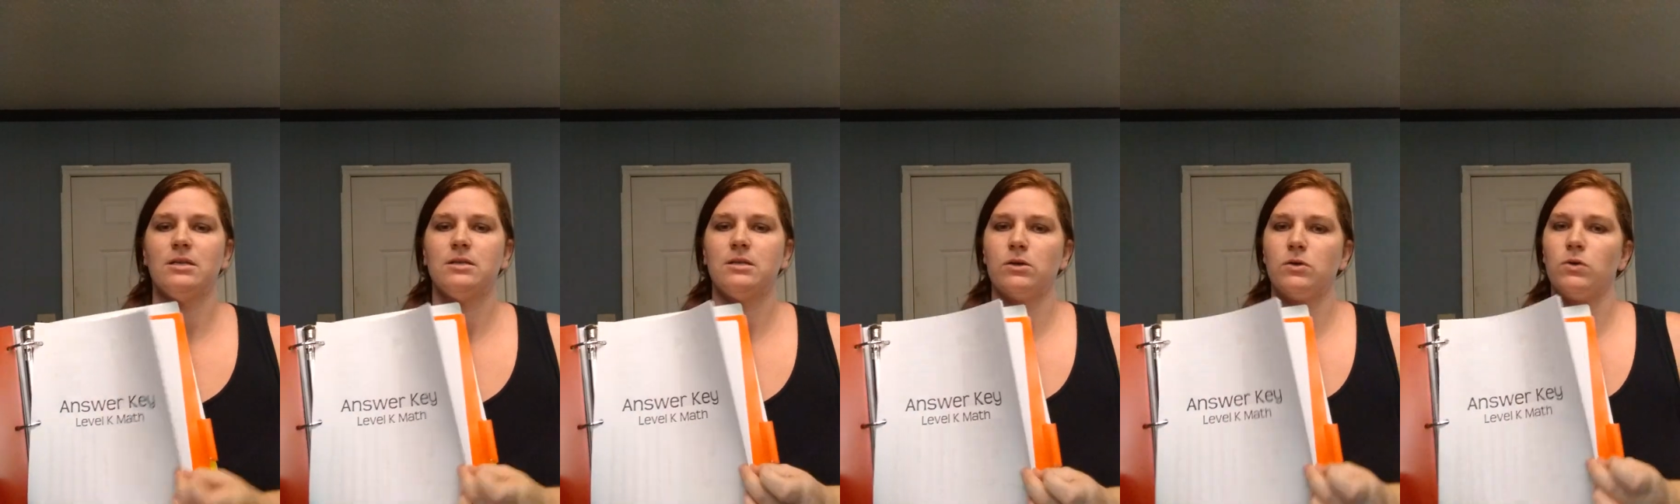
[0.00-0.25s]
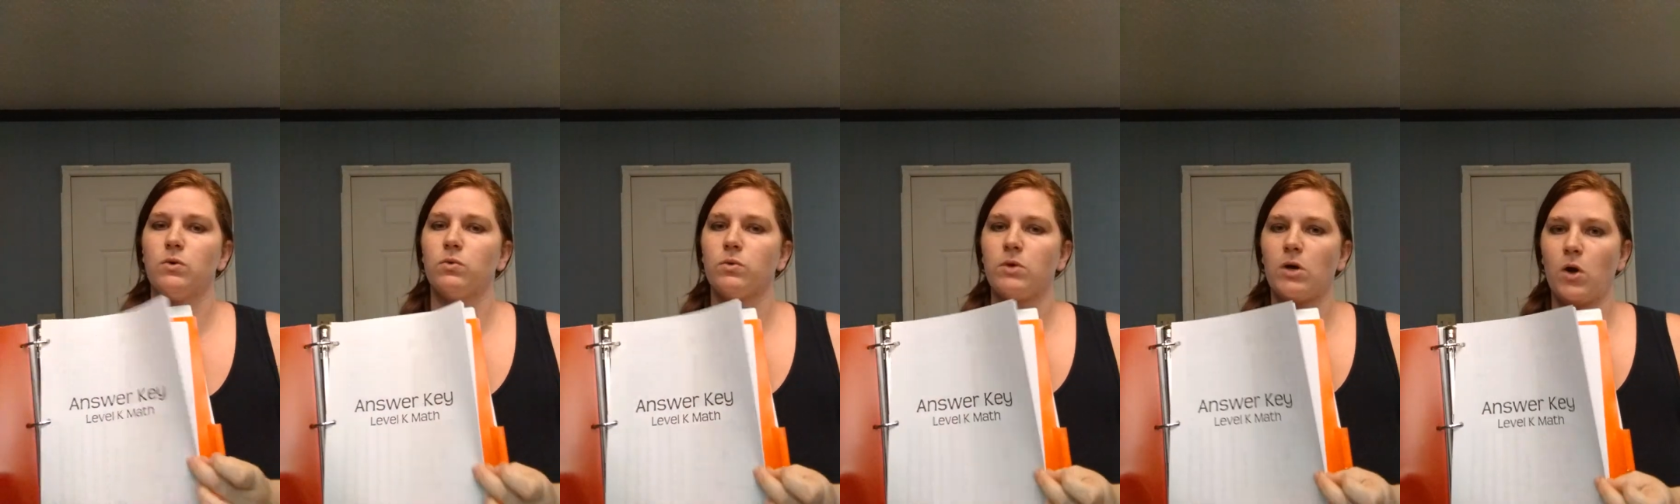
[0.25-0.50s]
so
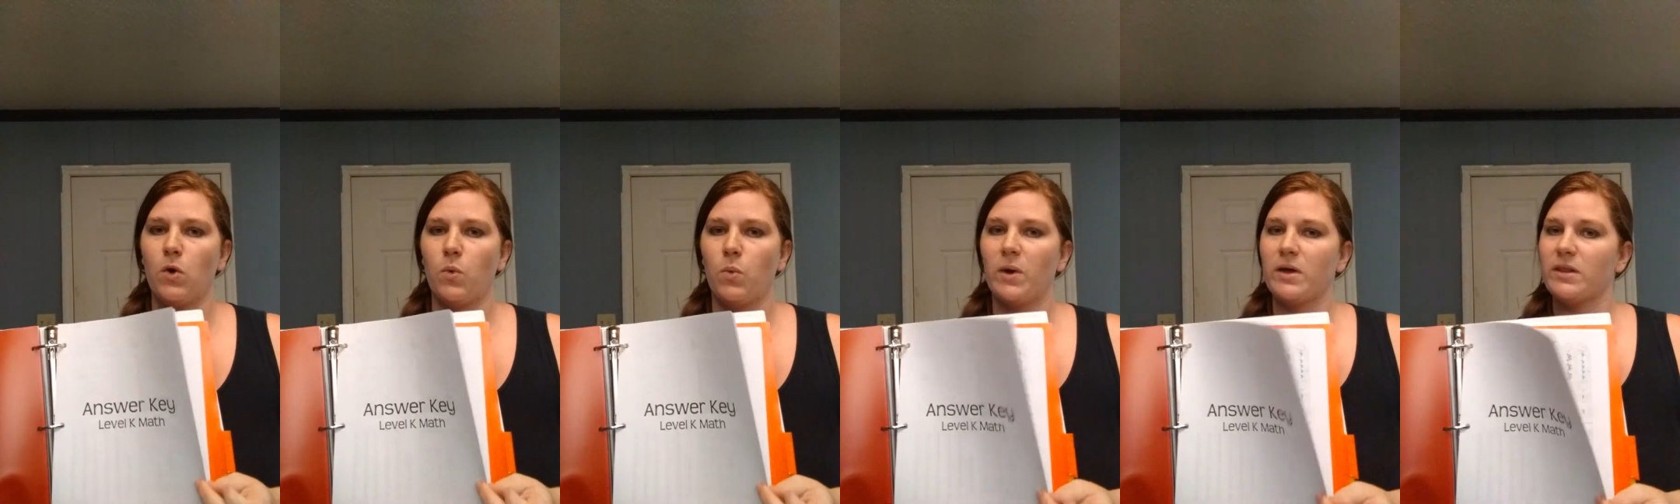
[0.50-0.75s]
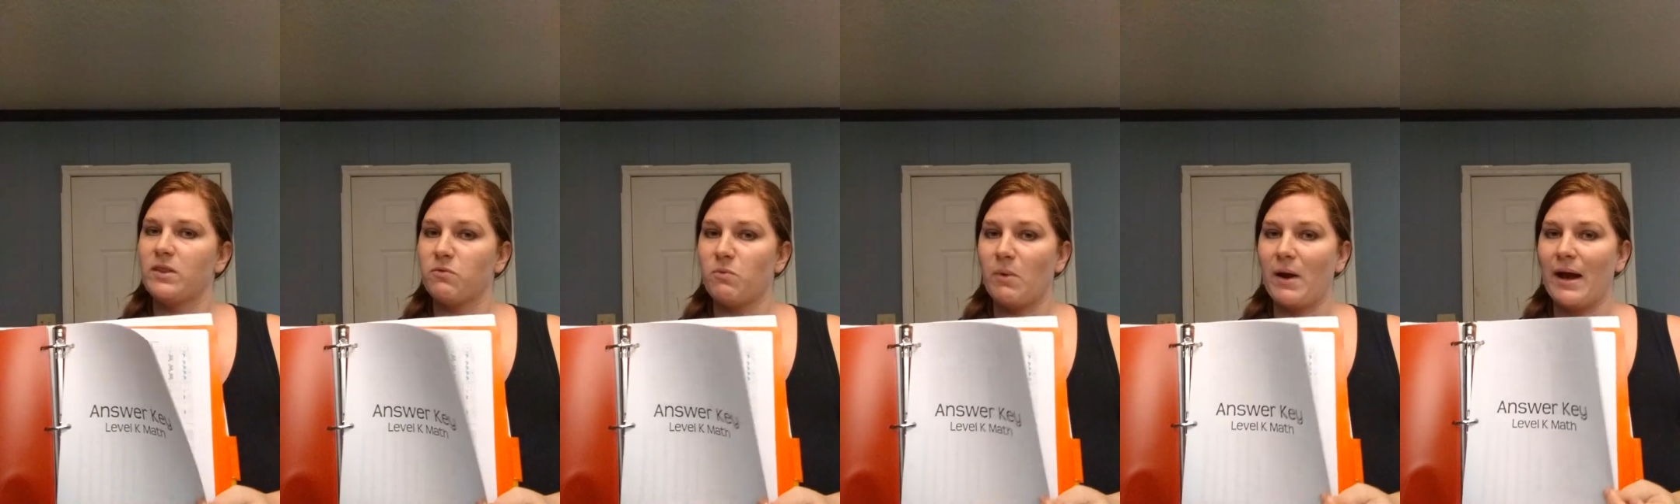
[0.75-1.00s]
you'll know
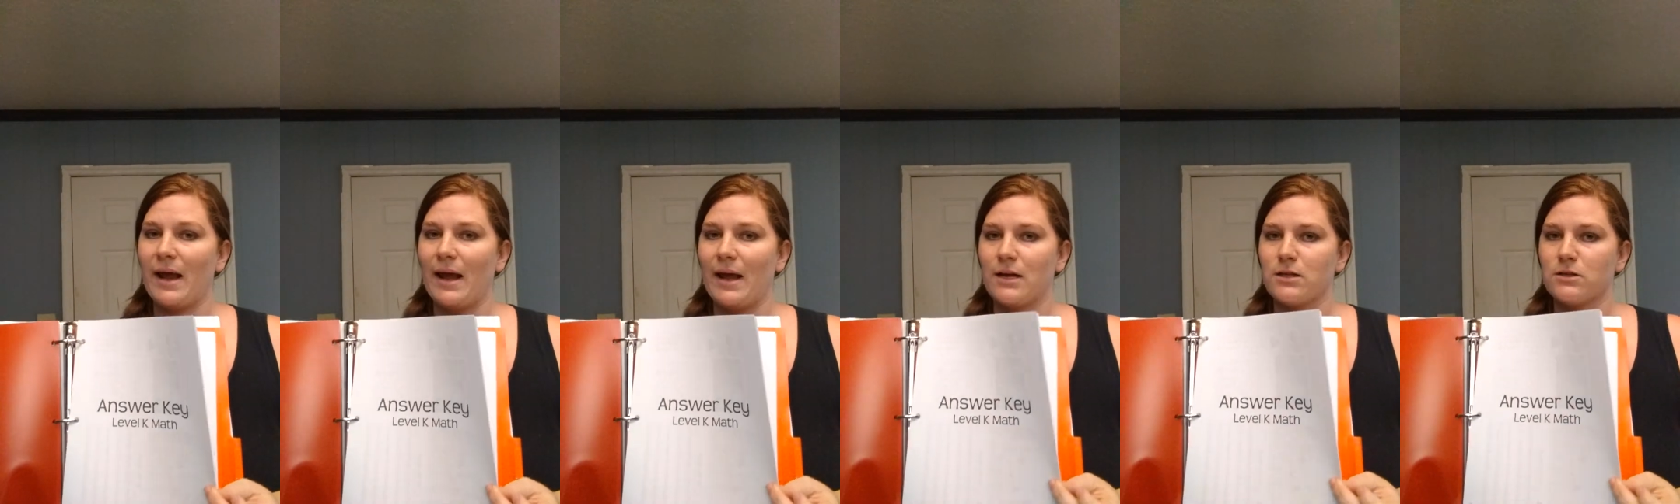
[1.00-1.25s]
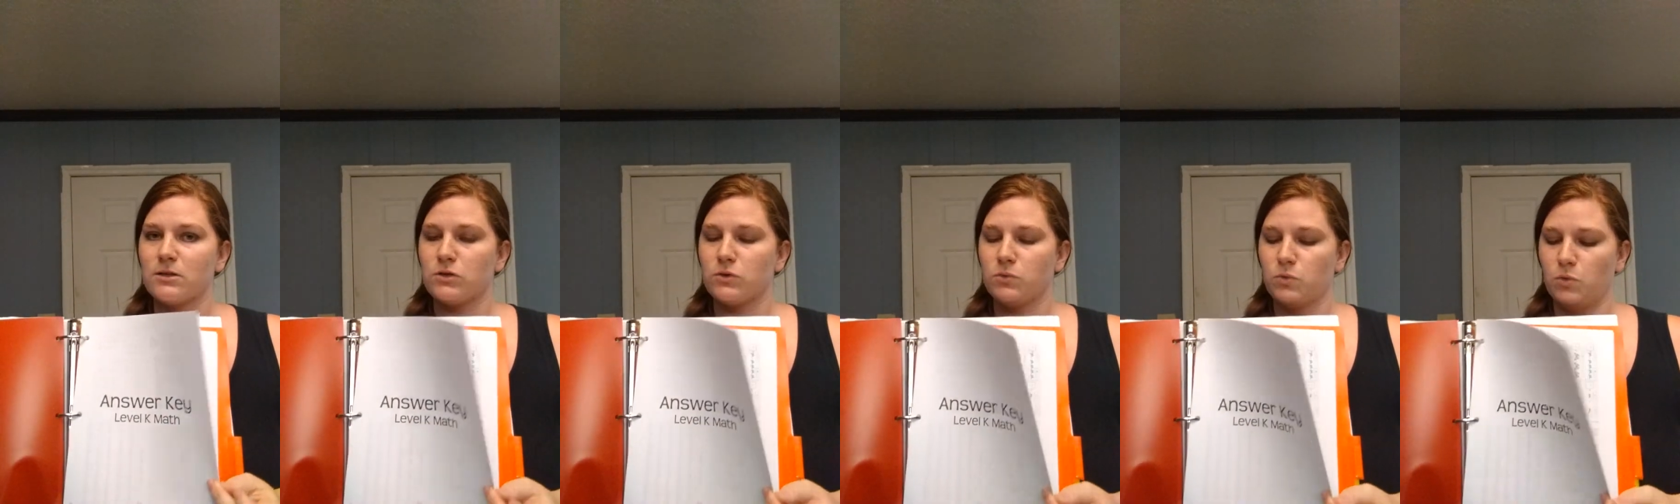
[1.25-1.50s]
what the right
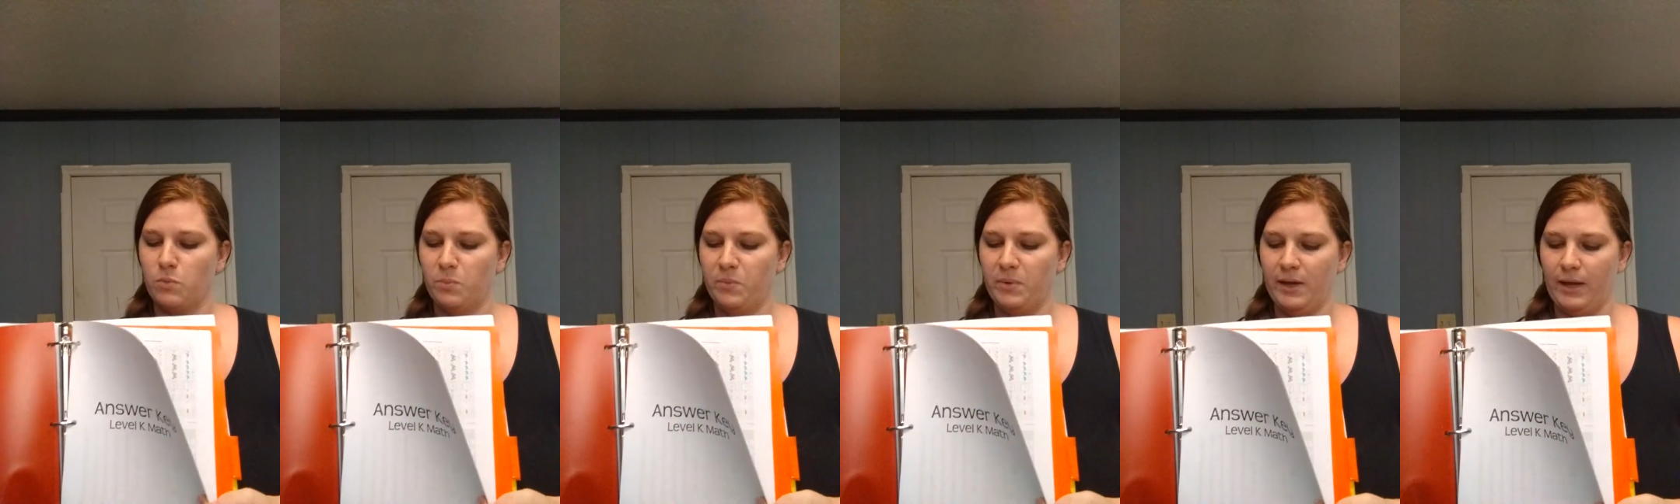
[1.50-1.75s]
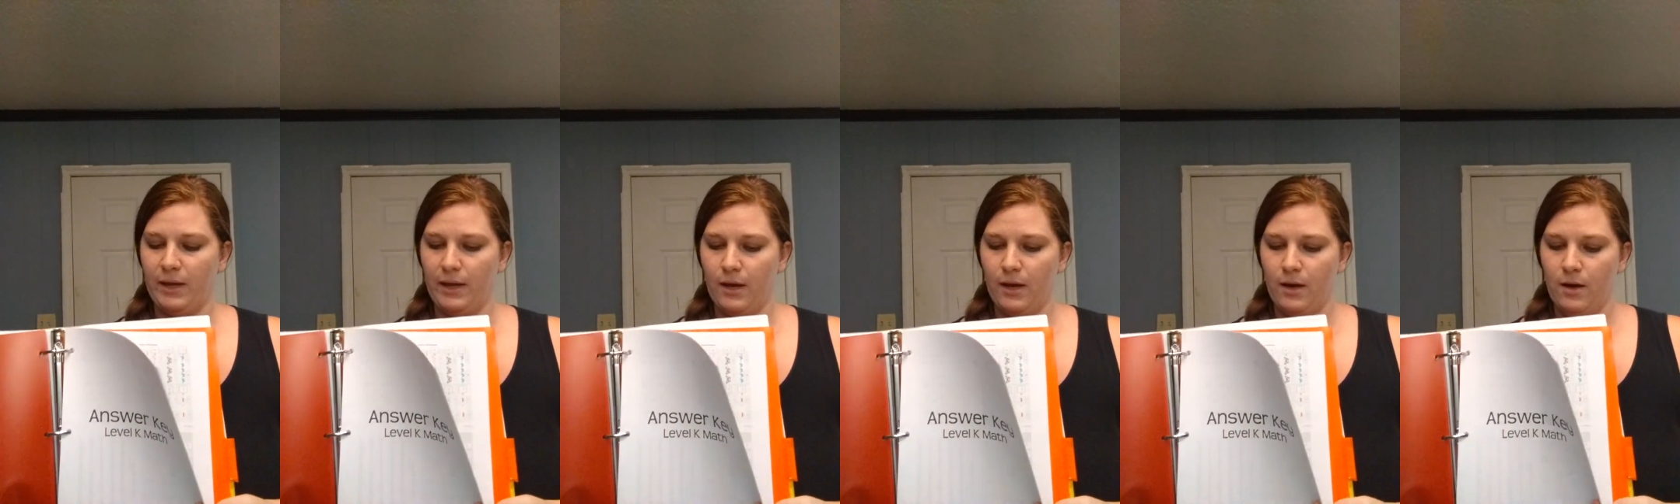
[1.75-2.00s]
answer will
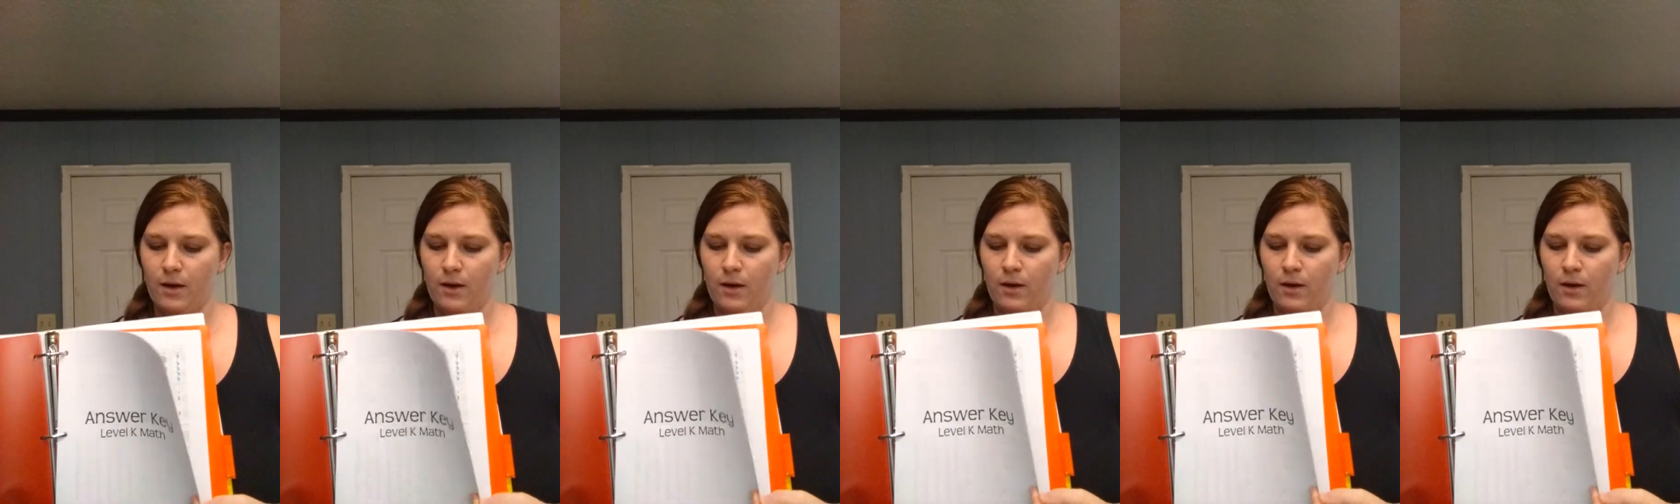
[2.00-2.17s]
be.